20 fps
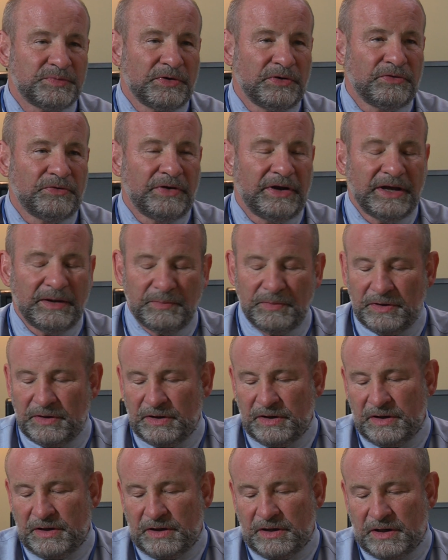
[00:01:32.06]
program
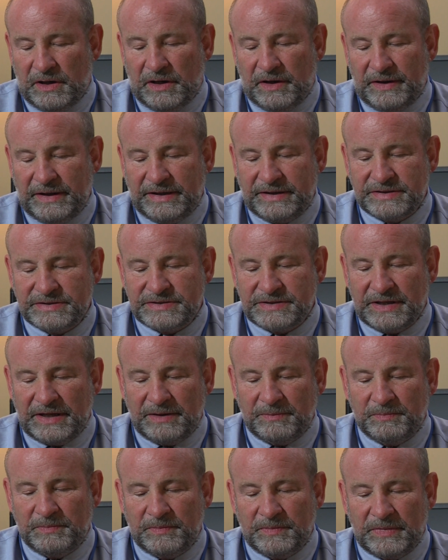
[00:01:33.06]
uh, is
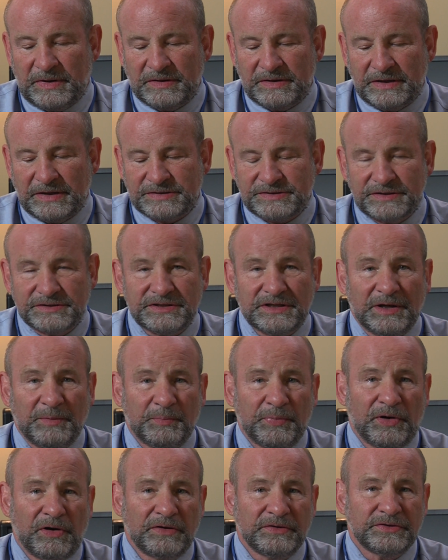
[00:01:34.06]
a, essentially a
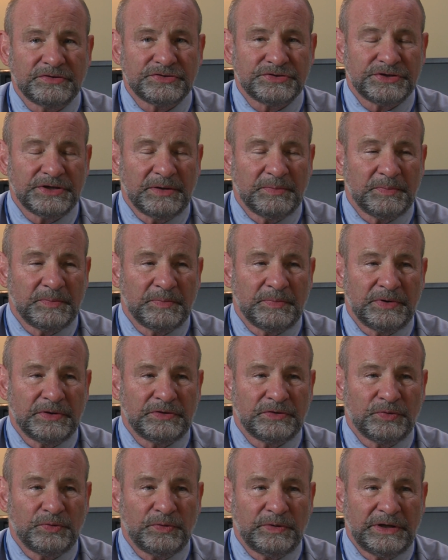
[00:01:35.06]
partnership
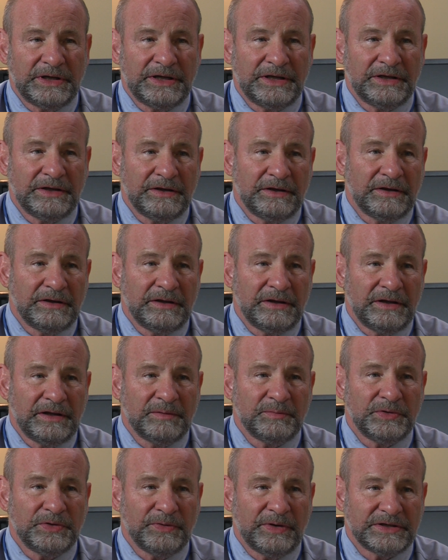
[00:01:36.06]
between
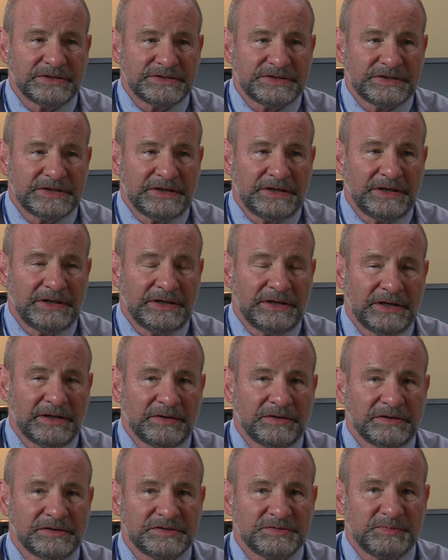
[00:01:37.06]
MUSC
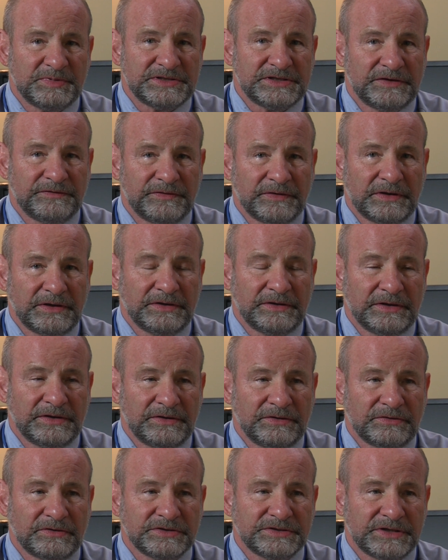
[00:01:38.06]
and specifically the
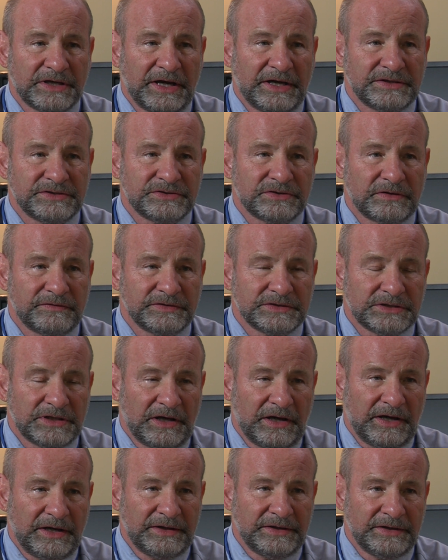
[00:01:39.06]
neuroscience service
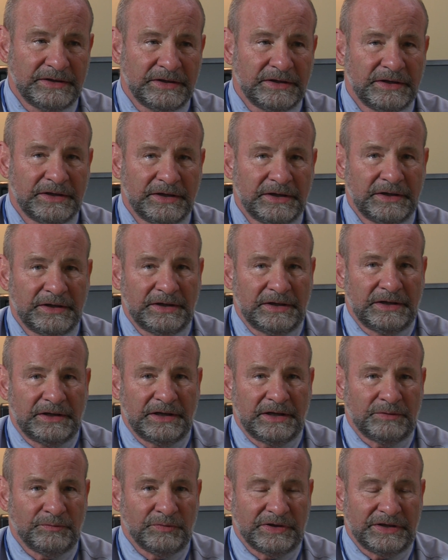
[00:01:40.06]
line,
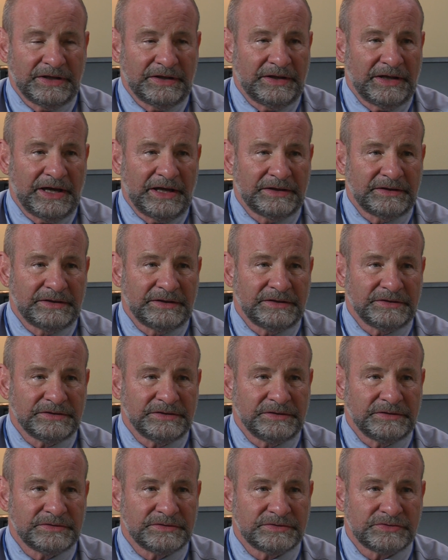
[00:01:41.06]
and within that
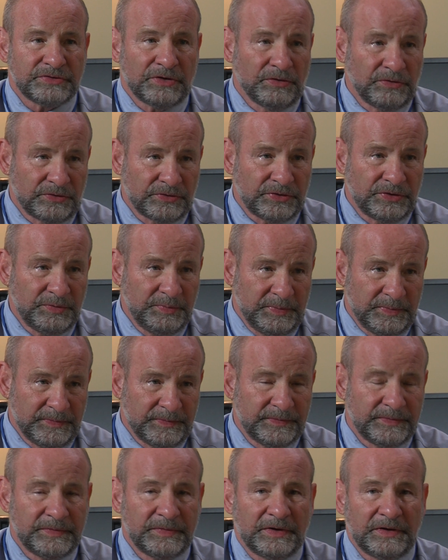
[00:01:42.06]
the stroke group,
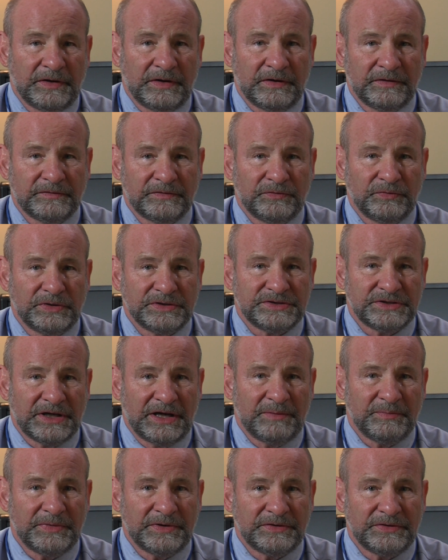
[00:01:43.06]
uh, of which
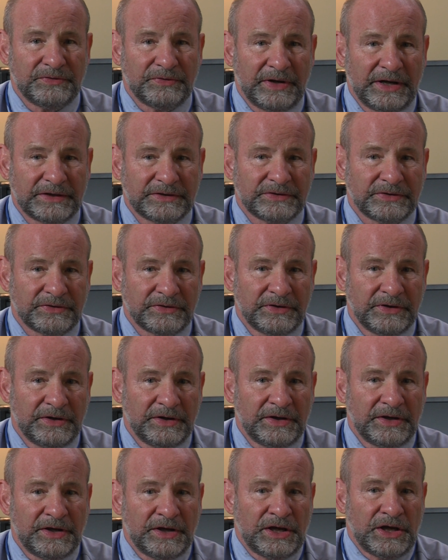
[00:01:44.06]
I'm the director,
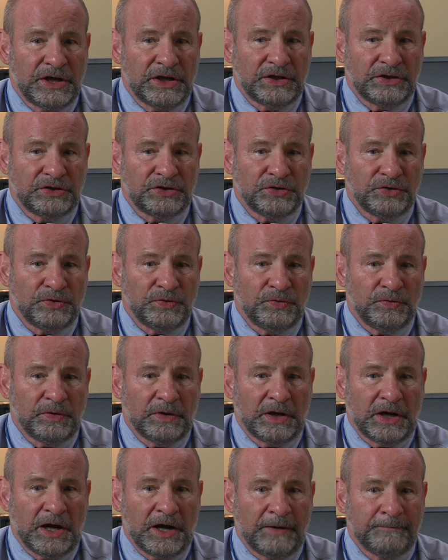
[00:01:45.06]
to
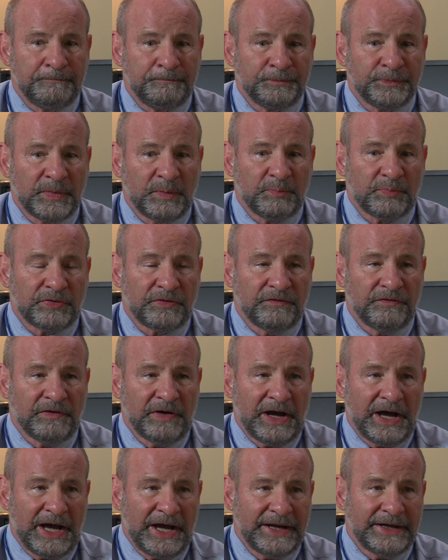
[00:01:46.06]
um,
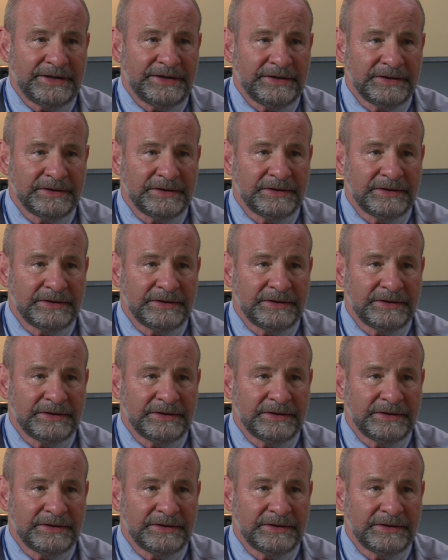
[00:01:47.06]
provide